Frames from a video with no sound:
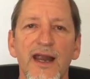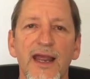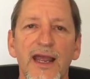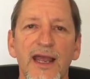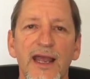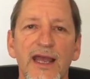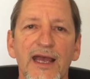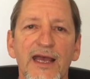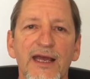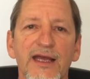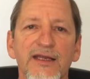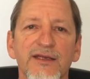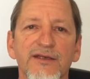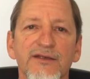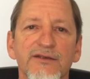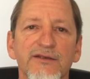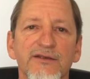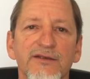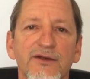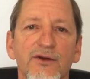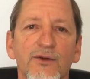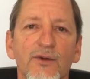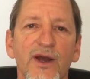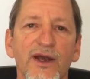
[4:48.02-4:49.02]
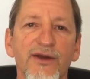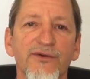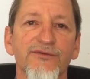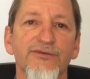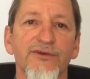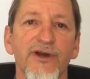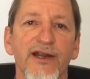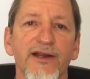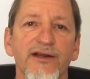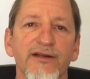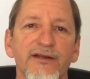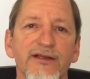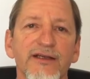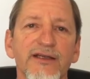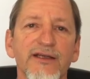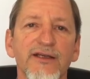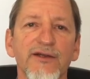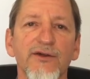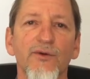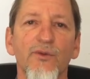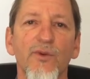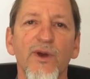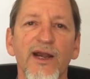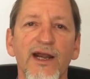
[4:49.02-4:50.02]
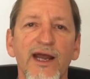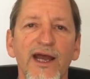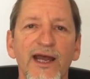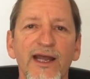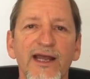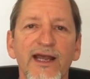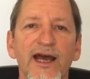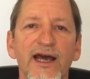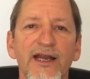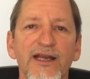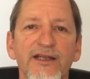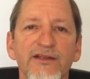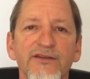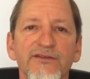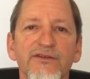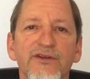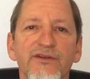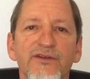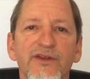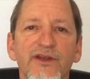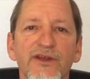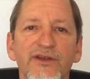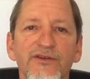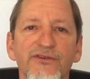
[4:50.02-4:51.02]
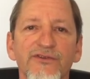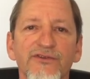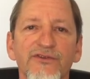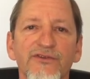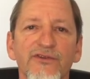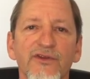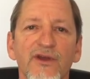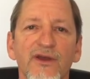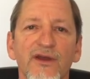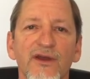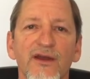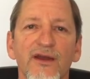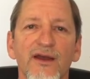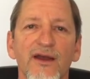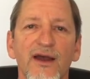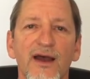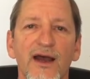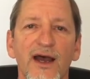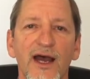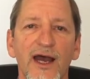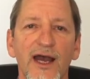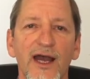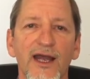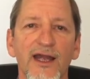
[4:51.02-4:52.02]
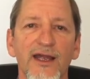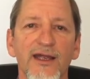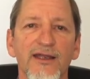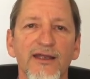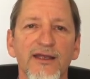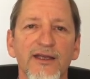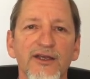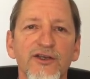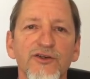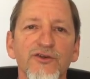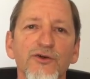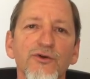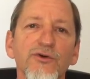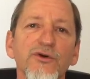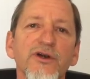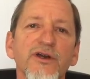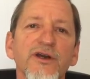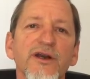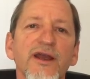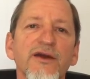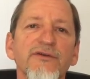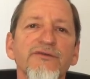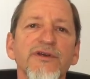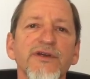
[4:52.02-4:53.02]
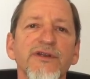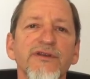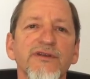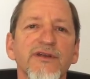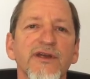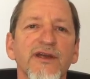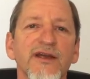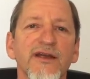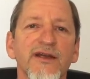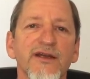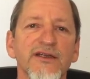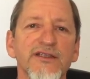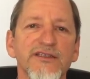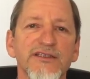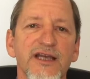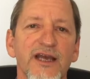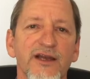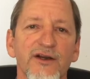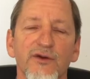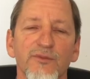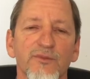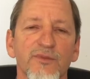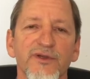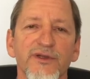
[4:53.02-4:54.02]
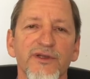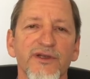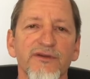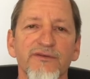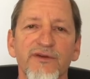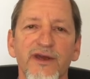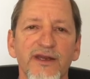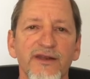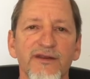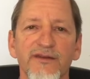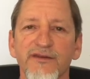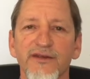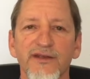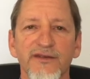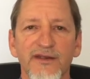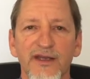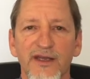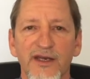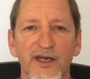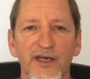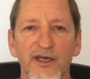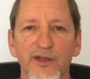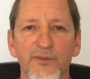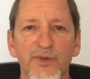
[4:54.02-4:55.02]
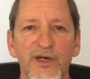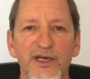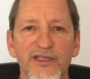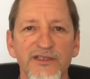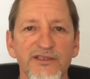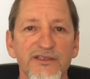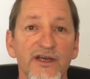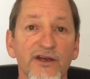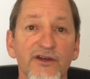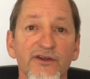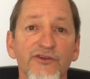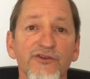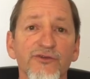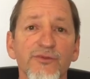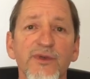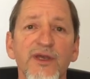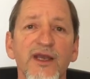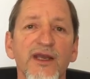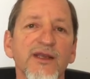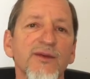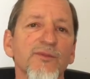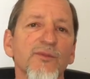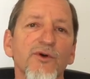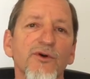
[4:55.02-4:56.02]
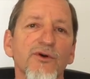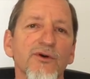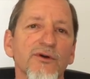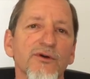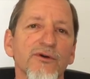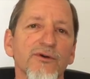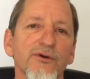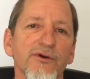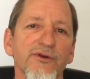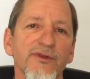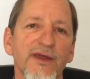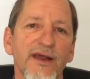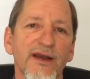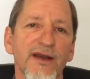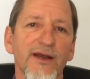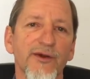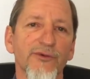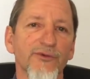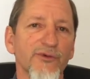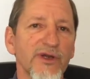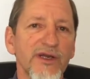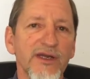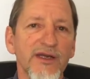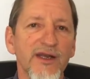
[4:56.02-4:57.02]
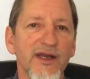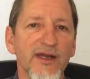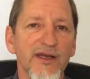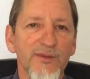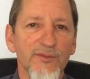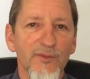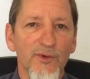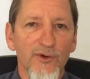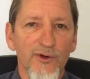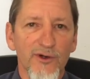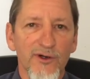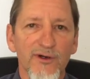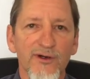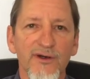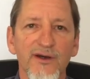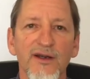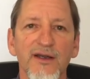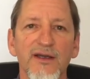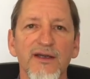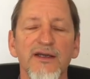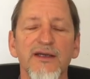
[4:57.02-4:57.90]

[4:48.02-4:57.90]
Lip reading: And quite frankly, when I got into this, I ignored everything because I don't believe anything that anybody tells me anymore or that I read anymore.